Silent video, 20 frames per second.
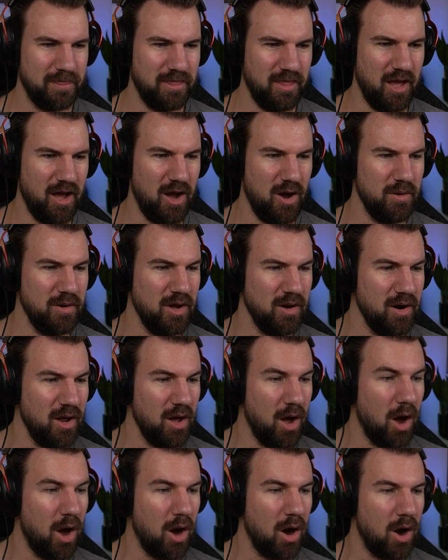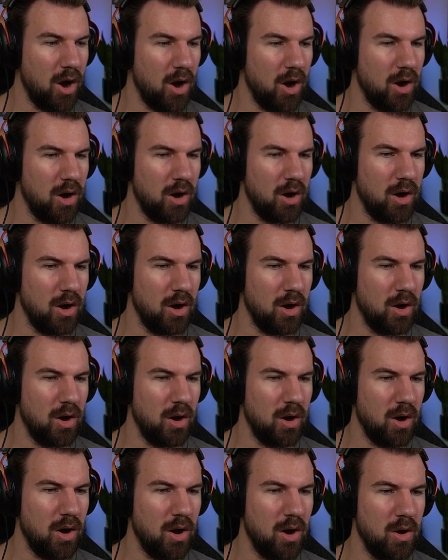no, no, no.
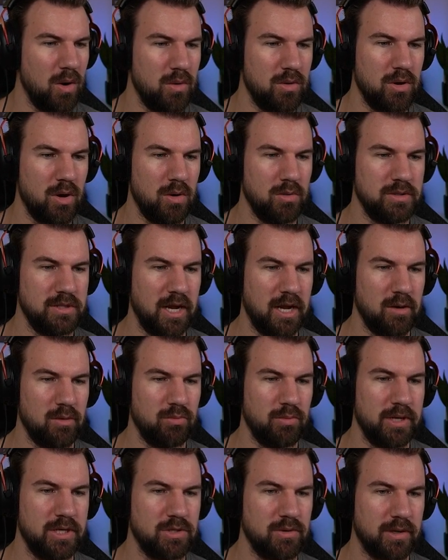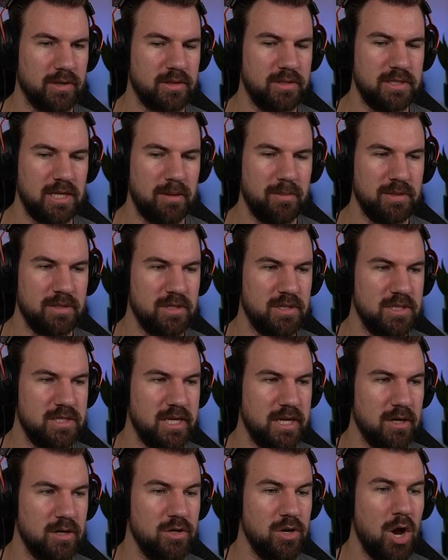Oh no, did I redirect the demon to the
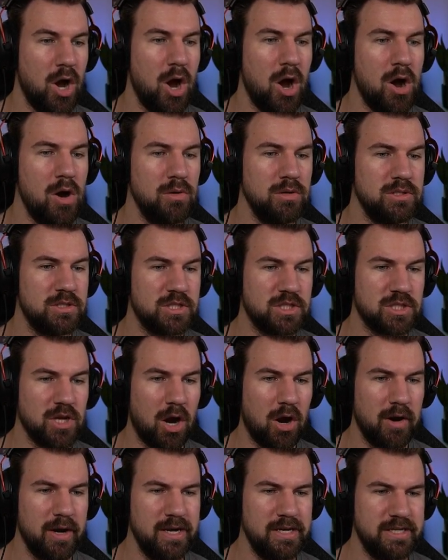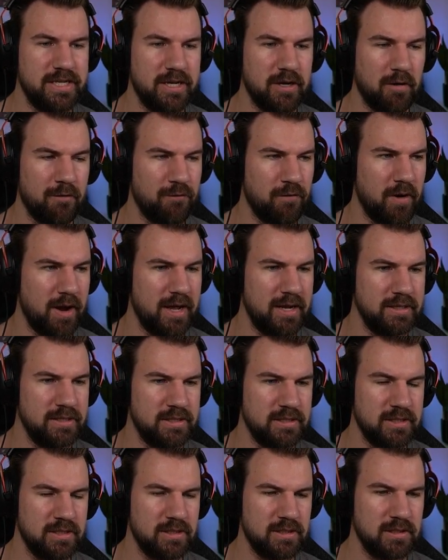deer? No, sorry, dear
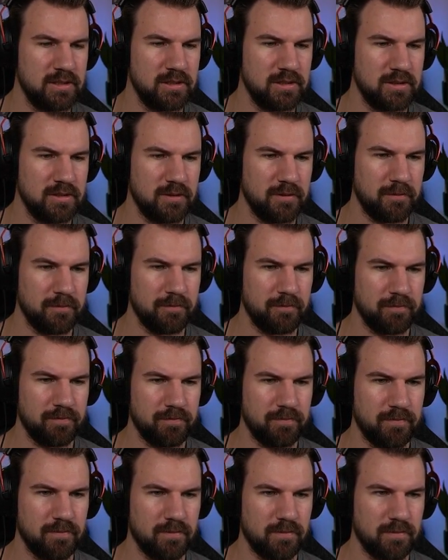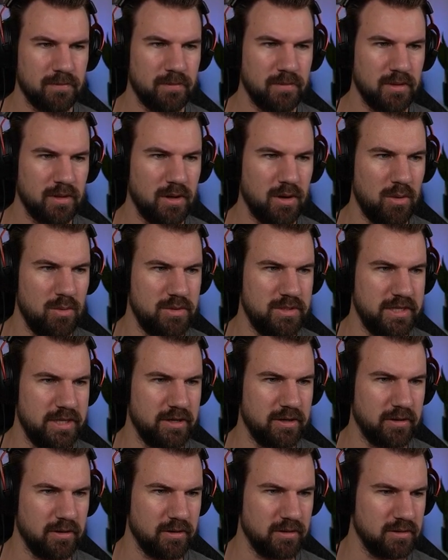friend. Oh
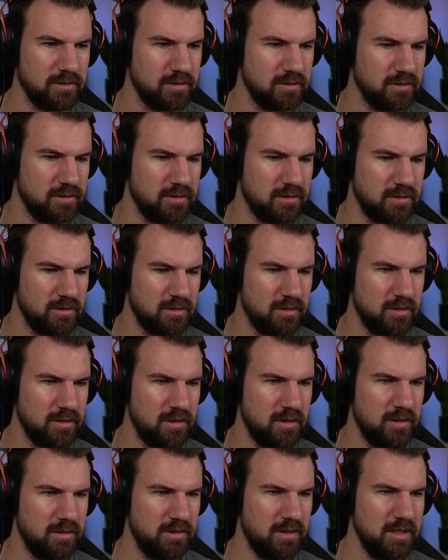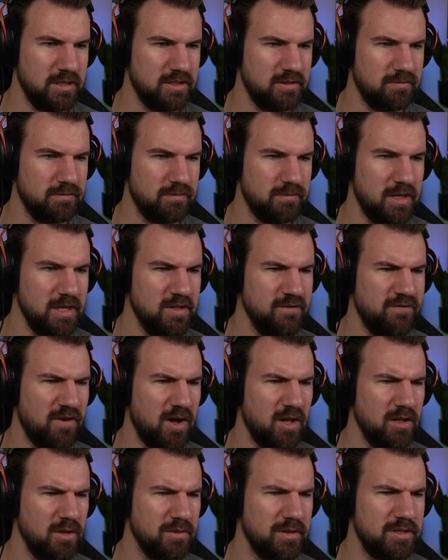dear. Let's let's
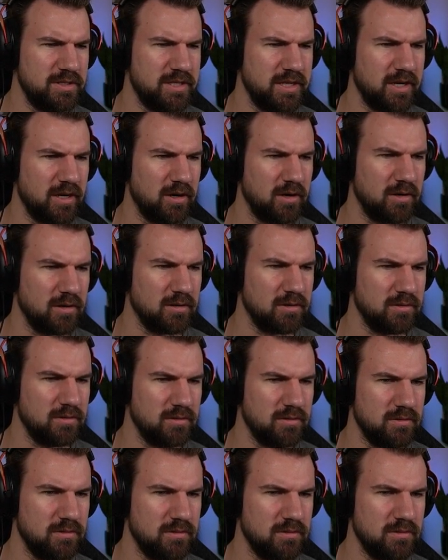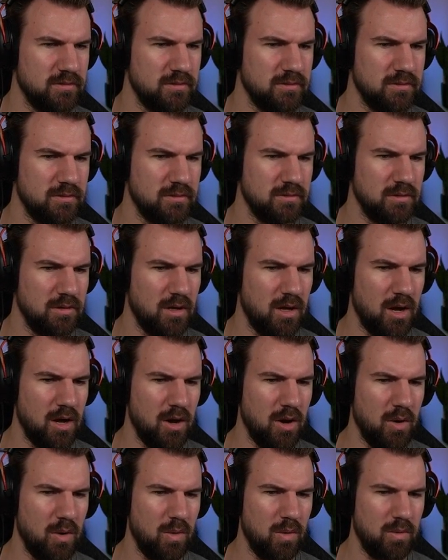follow the deer.
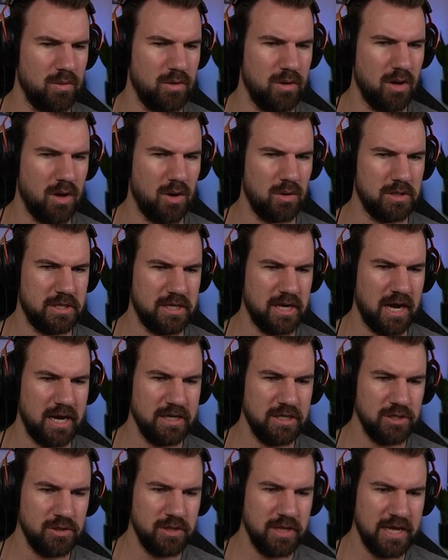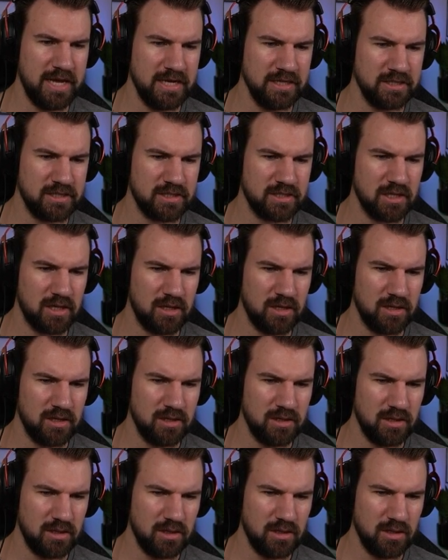Oh no, did I do this?
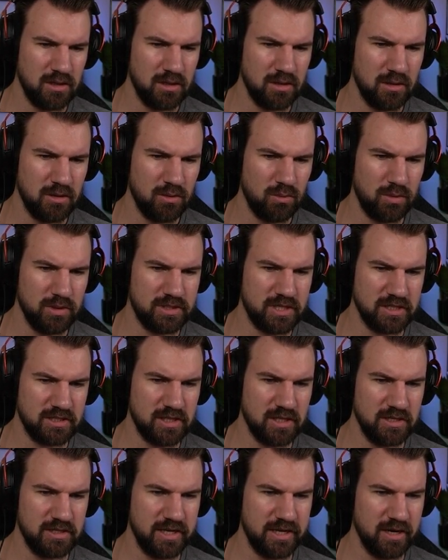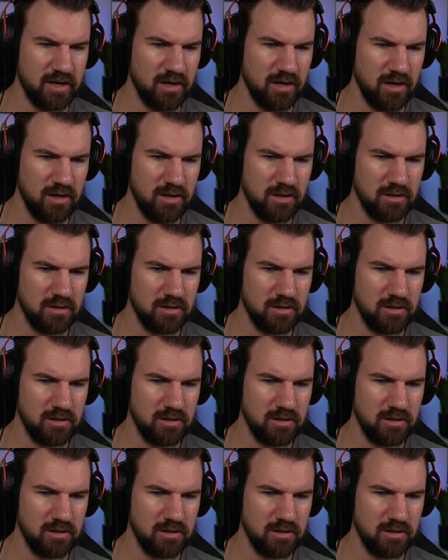Was this the deer?